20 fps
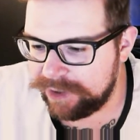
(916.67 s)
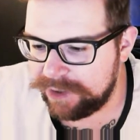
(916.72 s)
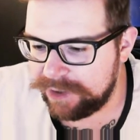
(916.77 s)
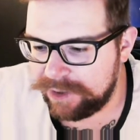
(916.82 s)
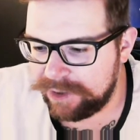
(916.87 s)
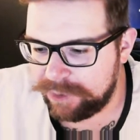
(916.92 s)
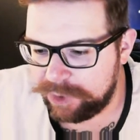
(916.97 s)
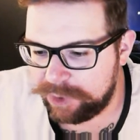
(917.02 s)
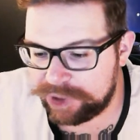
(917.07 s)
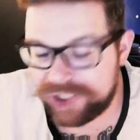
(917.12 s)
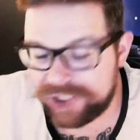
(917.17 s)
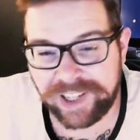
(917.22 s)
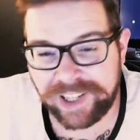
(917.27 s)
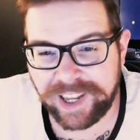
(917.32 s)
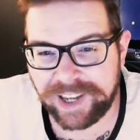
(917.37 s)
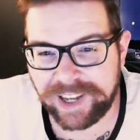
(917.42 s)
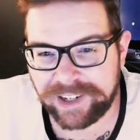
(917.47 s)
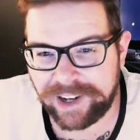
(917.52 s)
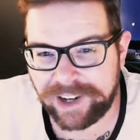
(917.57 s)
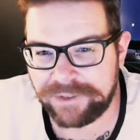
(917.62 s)
Which I
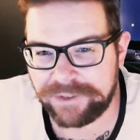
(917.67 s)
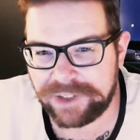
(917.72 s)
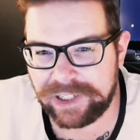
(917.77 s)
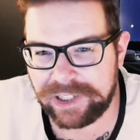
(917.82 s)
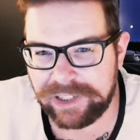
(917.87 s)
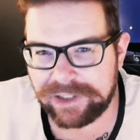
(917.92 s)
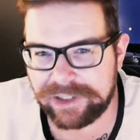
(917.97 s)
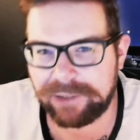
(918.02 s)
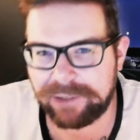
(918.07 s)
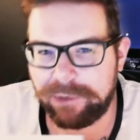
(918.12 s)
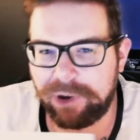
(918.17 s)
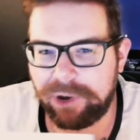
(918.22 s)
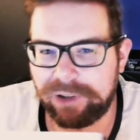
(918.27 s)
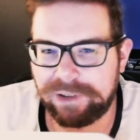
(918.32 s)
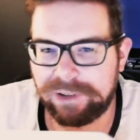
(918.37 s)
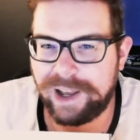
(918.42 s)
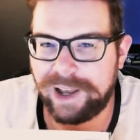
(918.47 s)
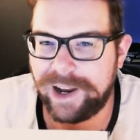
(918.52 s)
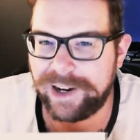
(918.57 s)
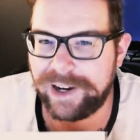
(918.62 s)
can. I've seen some
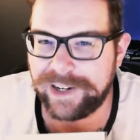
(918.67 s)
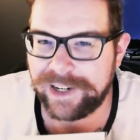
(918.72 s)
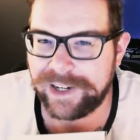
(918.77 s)
online.